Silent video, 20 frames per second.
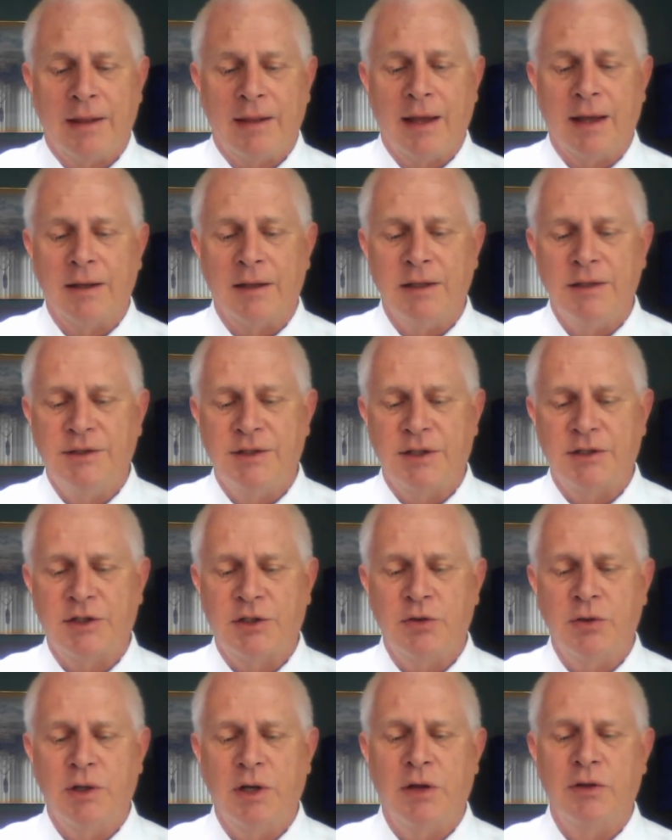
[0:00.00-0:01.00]
that leads us
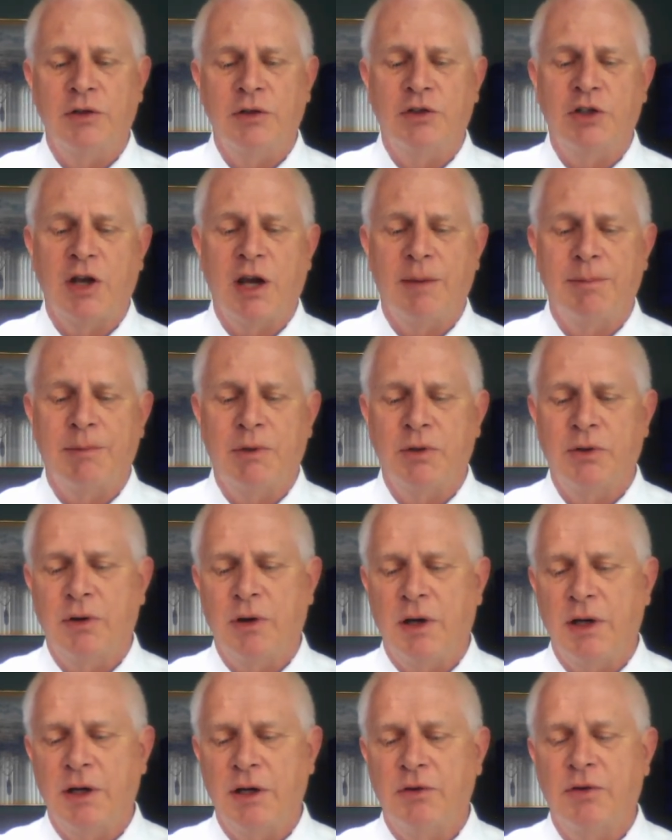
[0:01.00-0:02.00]
to another
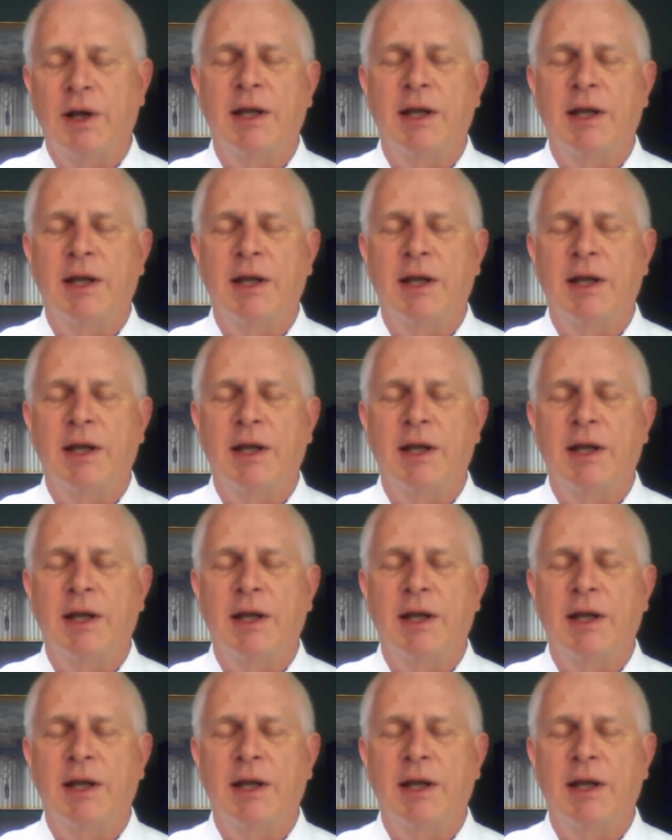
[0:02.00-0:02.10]
chapter on